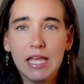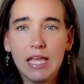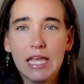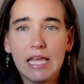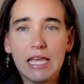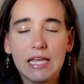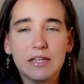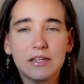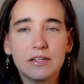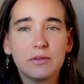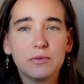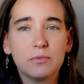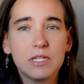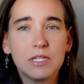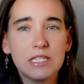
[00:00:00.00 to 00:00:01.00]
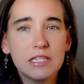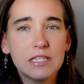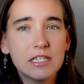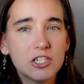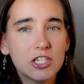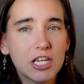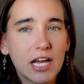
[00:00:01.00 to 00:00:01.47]
And
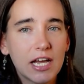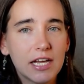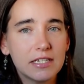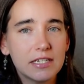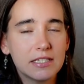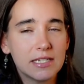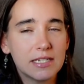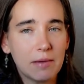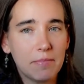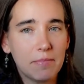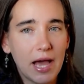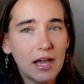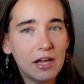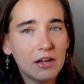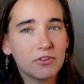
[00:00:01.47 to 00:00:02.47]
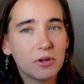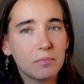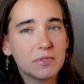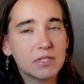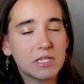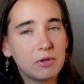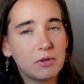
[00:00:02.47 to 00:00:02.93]
recently she had to step back from
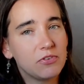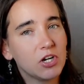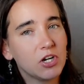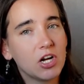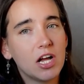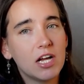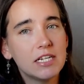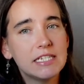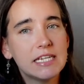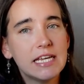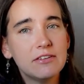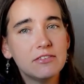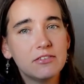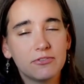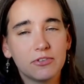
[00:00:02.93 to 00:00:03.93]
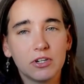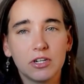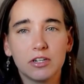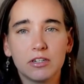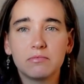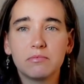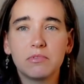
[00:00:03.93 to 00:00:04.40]
some of her content
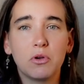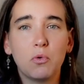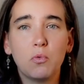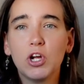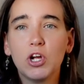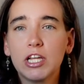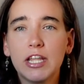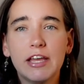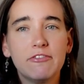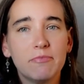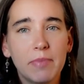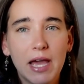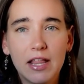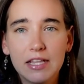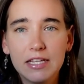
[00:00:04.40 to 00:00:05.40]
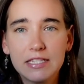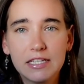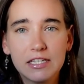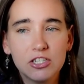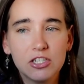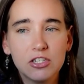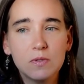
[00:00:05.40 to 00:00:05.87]
for, work-life balance
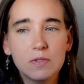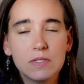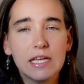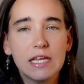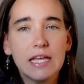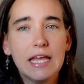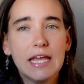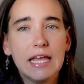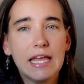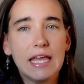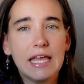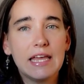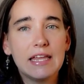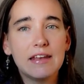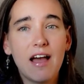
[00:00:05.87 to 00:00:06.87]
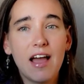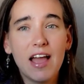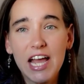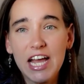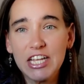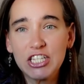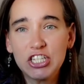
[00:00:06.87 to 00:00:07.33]
issues. And I
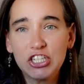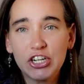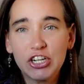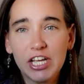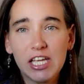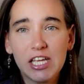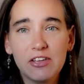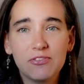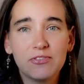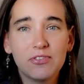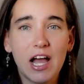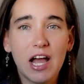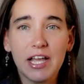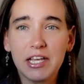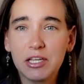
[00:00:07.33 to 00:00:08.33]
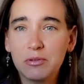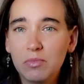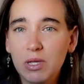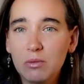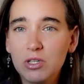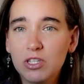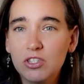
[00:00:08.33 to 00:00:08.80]
asked her if I could
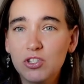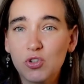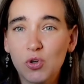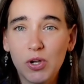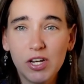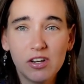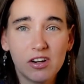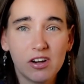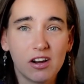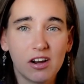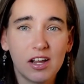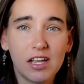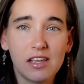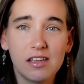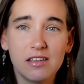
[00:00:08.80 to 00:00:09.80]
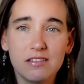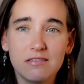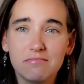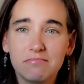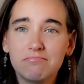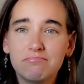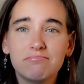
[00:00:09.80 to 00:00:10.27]
maybe join her
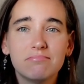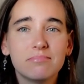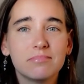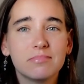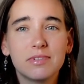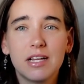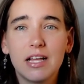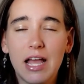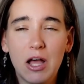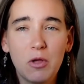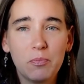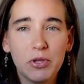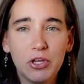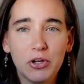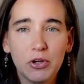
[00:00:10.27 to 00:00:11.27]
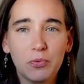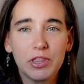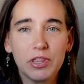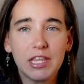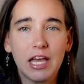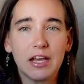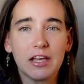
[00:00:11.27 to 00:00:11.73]
in helping her
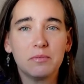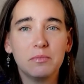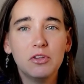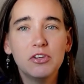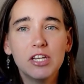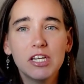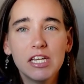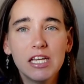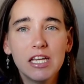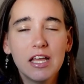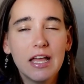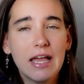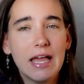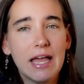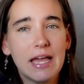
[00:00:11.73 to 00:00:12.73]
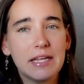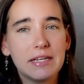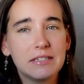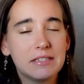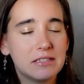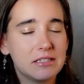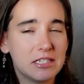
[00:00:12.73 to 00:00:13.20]
that community and
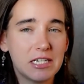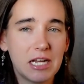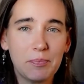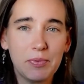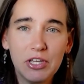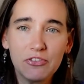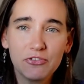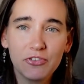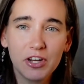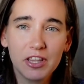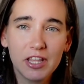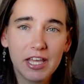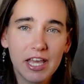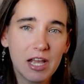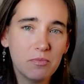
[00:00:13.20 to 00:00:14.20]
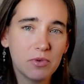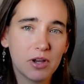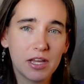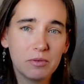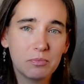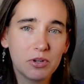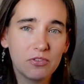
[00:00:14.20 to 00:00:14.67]
stepping in front of the camera
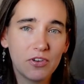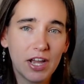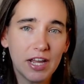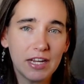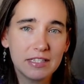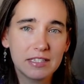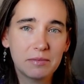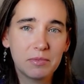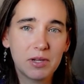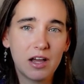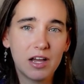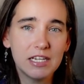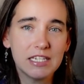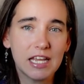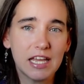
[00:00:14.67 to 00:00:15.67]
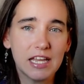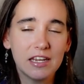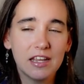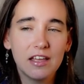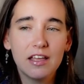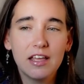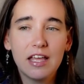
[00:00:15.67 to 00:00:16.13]
and providing some content.
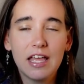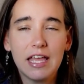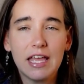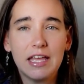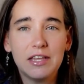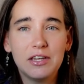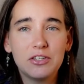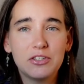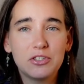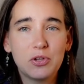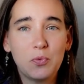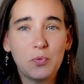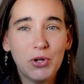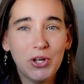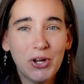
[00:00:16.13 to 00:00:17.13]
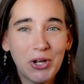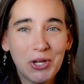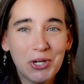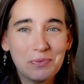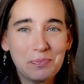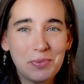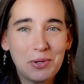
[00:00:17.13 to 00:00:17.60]
And so we're
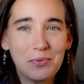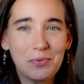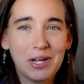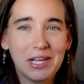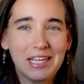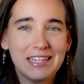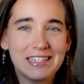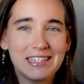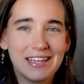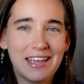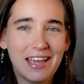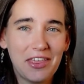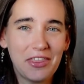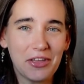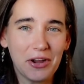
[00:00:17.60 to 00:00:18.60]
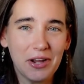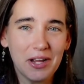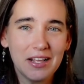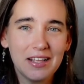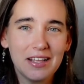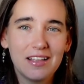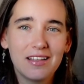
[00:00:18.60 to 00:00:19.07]
going to be working together.
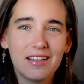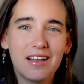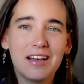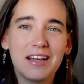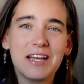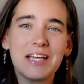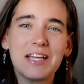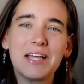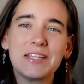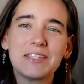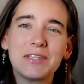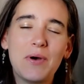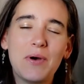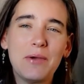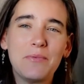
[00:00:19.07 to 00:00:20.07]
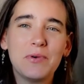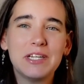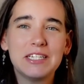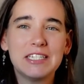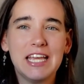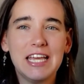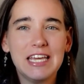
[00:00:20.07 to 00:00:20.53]
So I want to
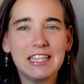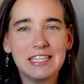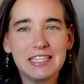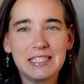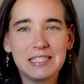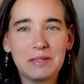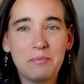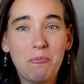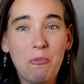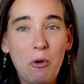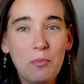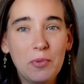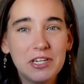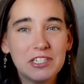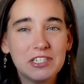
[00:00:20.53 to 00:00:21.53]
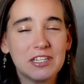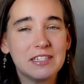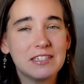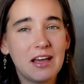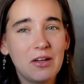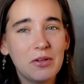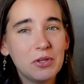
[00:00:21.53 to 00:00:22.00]
take this moment to
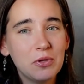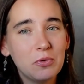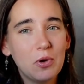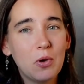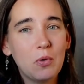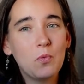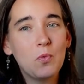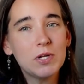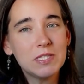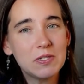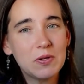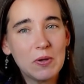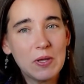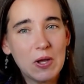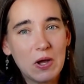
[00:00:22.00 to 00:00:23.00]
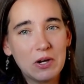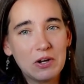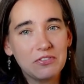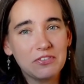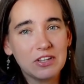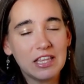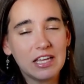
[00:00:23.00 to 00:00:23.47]
tell you what's going on
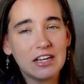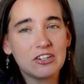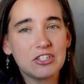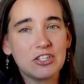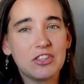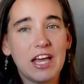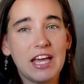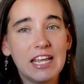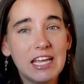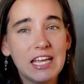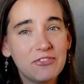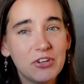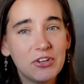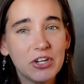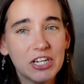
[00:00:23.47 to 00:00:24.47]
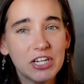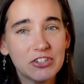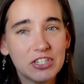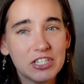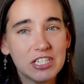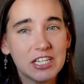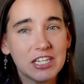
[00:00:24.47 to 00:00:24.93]
over there so that if you're
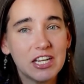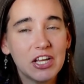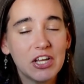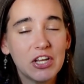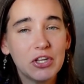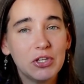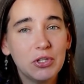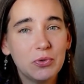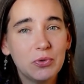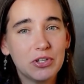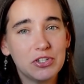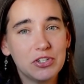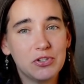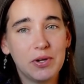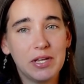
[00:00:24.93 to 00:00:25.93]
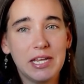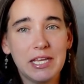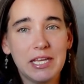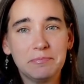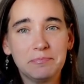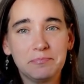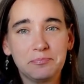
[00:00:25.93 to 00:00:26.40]
interested, you can join
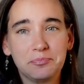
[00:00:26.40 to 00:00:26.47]
in.